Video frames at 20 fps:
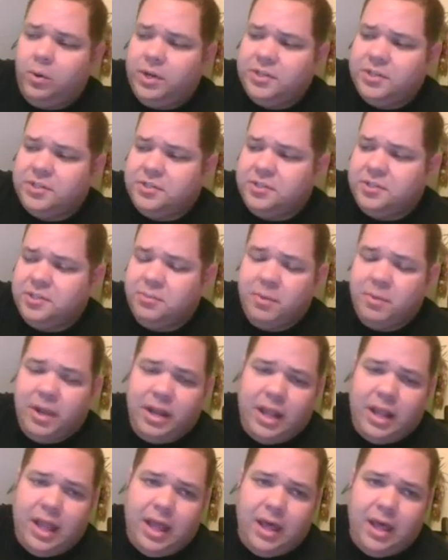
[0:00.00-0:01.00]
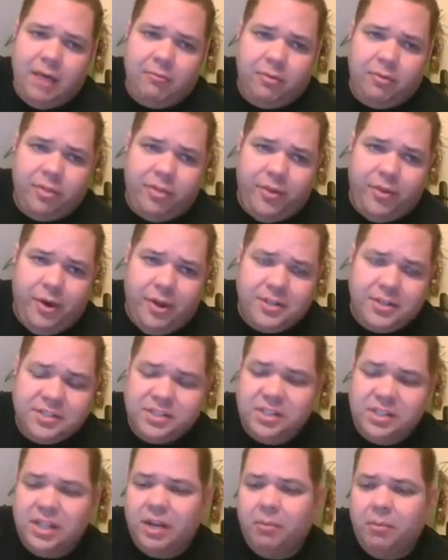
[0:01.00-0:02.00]
questions you might have or thoughts,
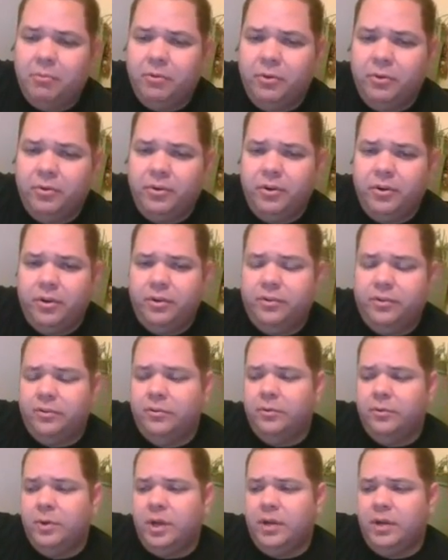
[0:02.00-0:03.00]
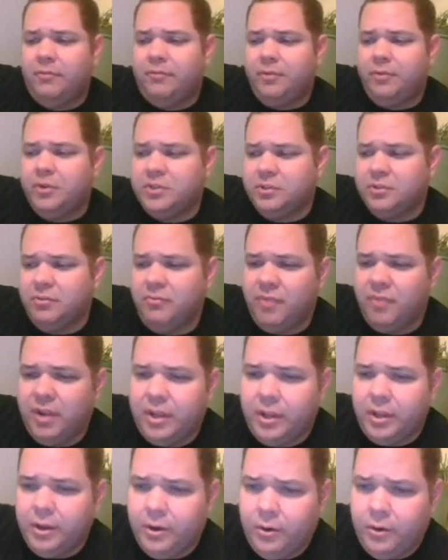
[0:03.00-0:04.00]
because a lot of them do turn into future
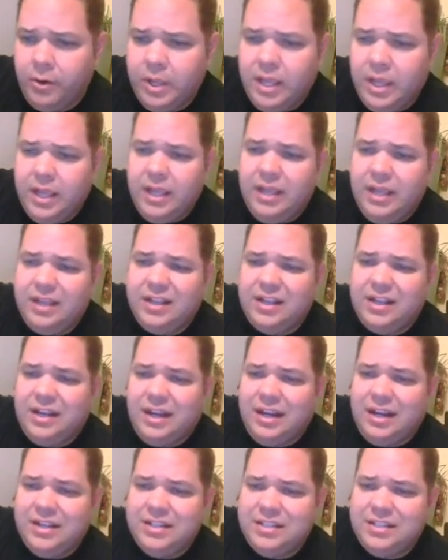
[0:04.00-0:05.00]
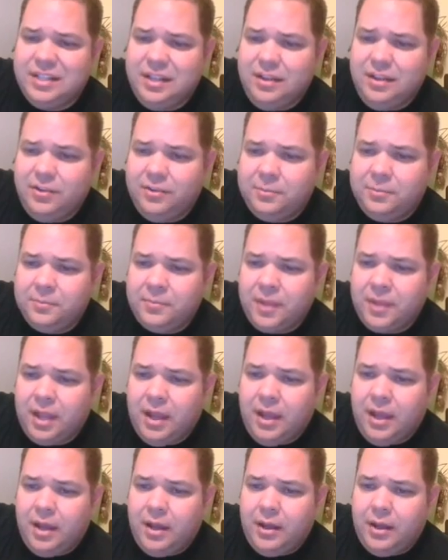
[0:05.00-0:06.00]
video content.
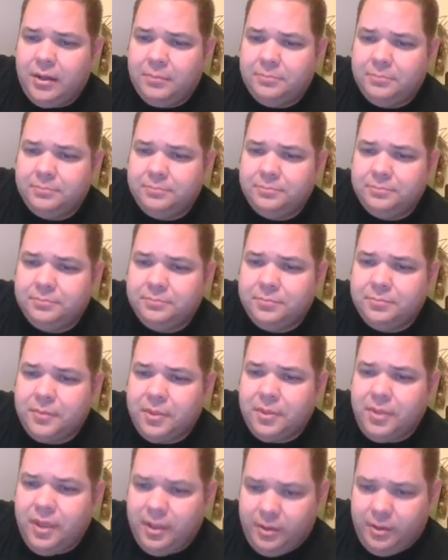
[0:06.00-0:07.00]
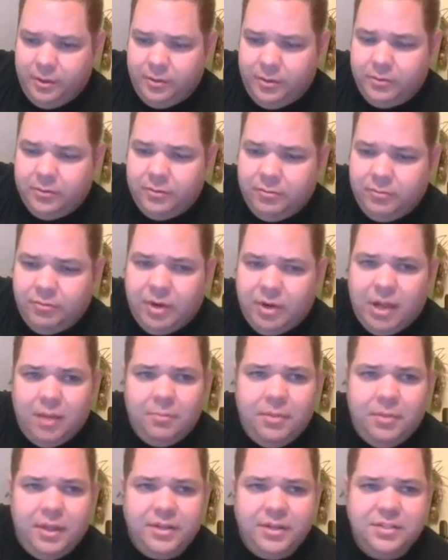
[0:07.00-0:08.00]
Um, thank you,
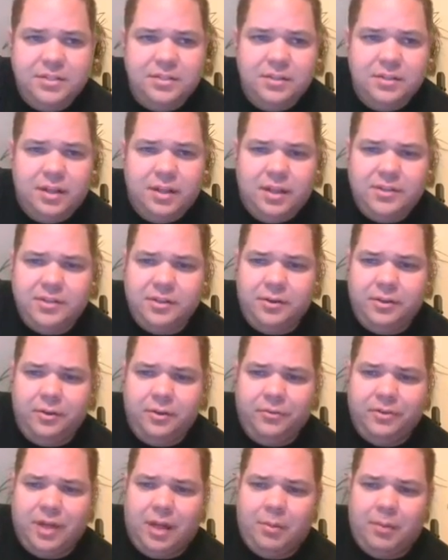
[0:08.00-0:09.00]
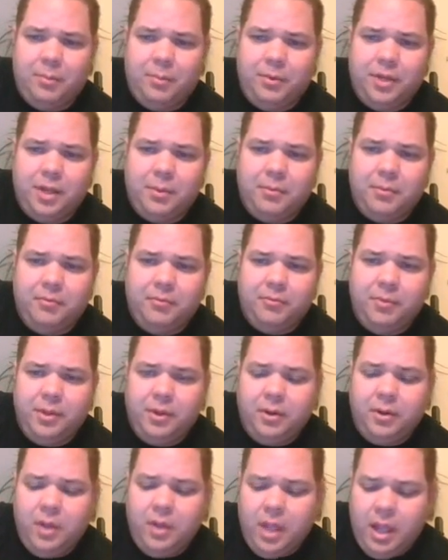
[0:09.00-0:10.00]
Rob. That's a huge compliment coming from
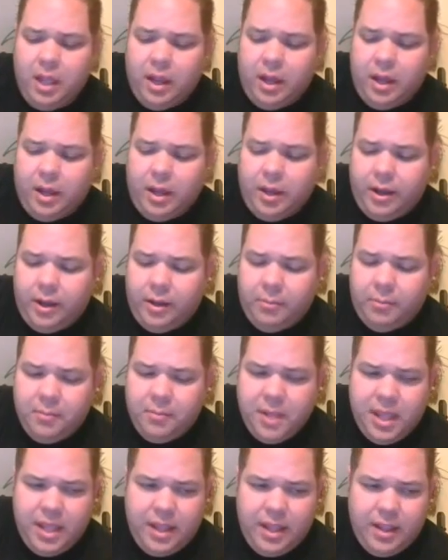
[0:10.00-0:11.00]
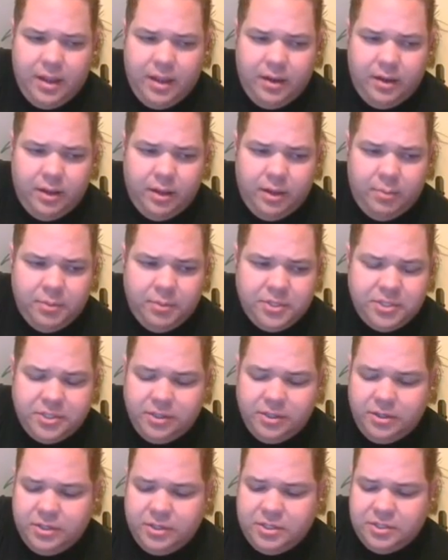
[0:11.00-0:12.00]
you. And be
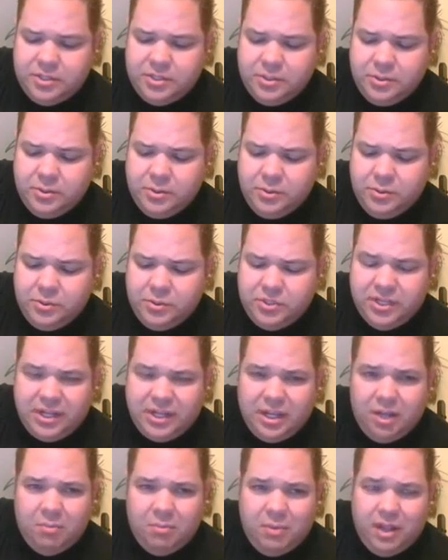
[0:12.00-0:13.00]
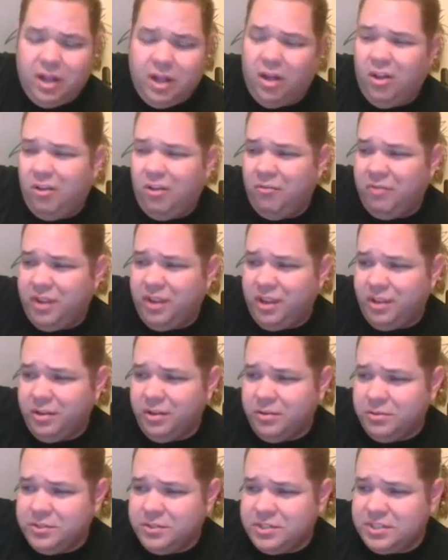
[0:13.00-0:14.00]
sure to check out my all
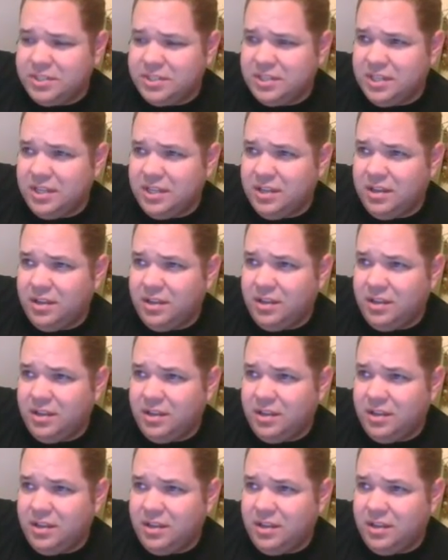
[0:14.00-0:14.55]
videos